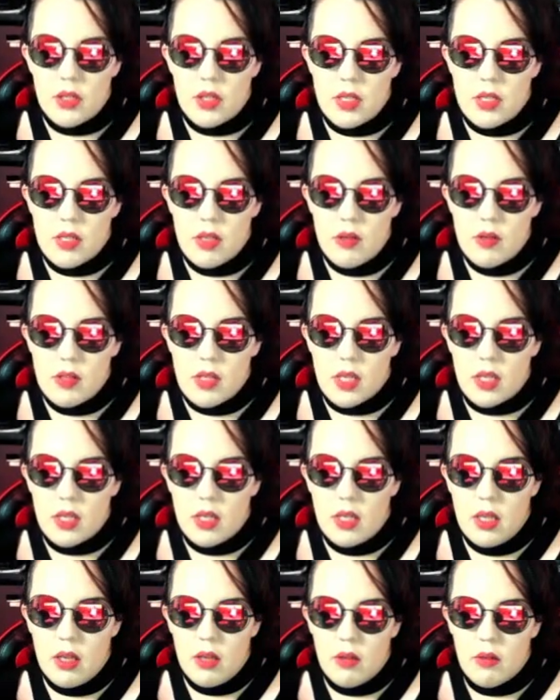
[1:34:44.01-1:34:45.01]
She's so
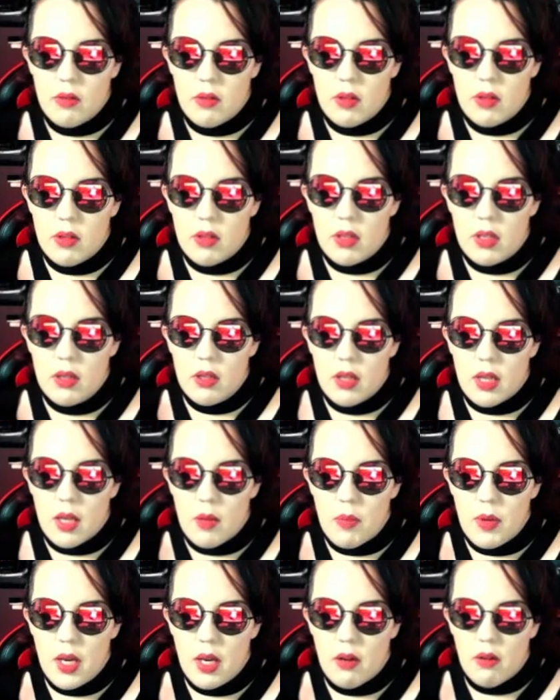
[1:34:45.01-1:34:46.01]
stinking cute. And look at
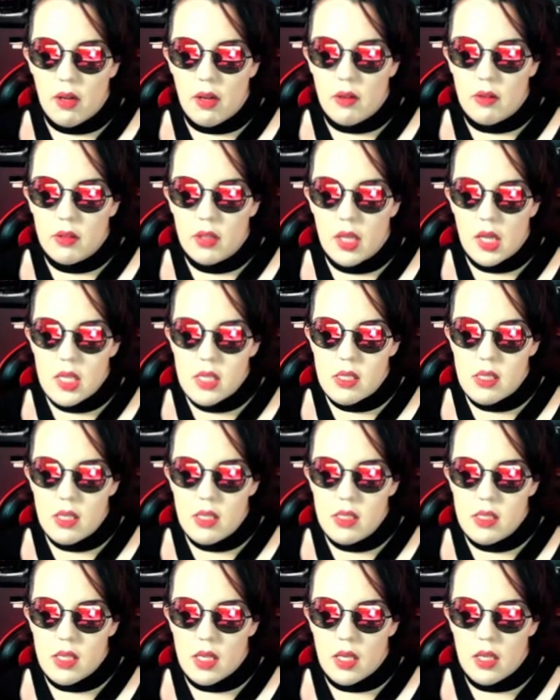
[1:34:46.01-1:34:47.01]
that background. Look at that
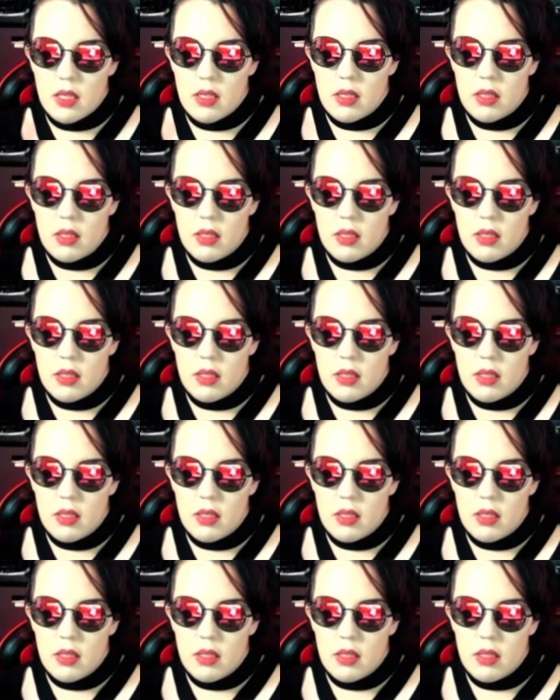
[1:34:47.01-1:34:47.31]
sunset.